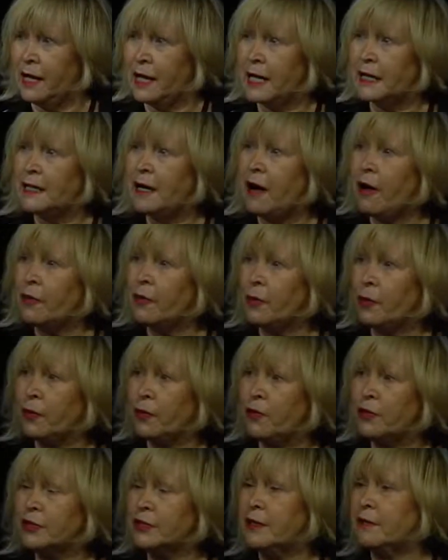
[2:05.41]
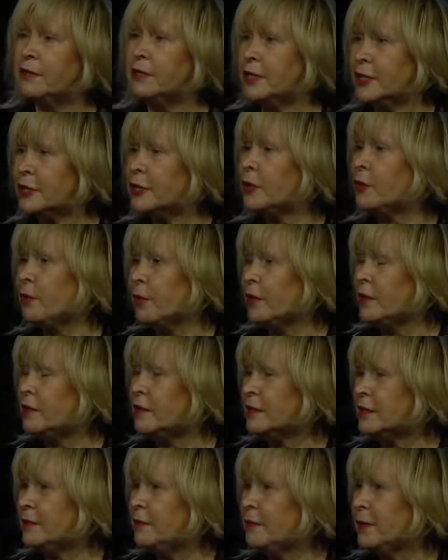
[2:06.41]
and how the worlds of the digital
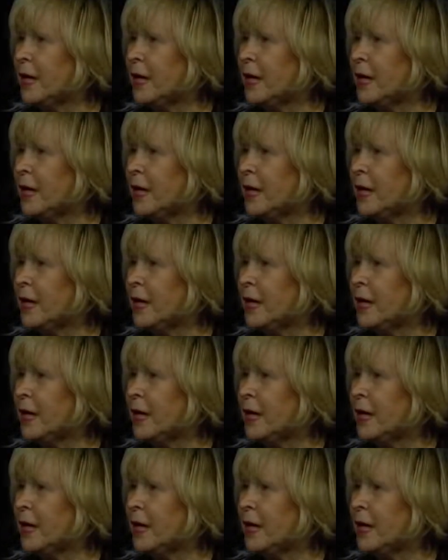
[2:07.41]
world